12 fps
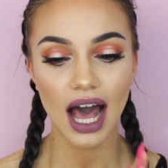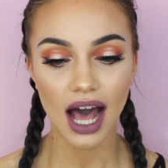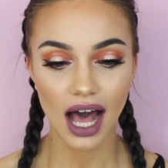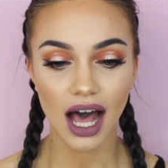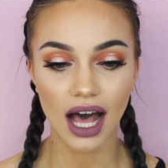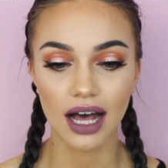
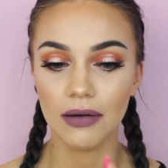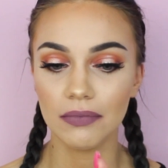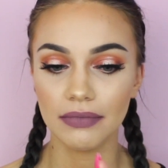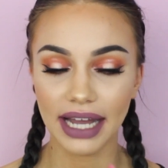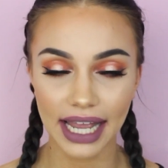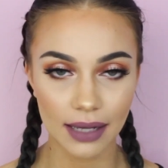are
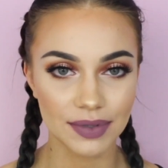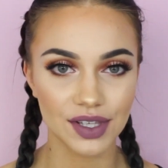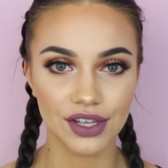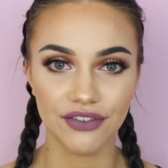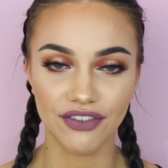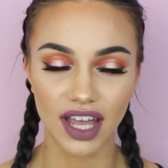my
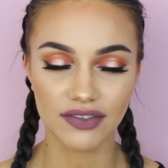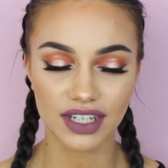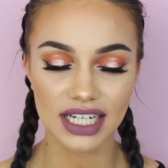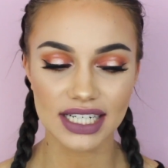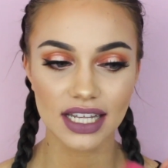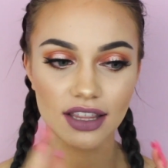absolute
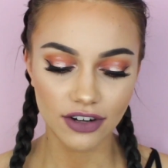favorite.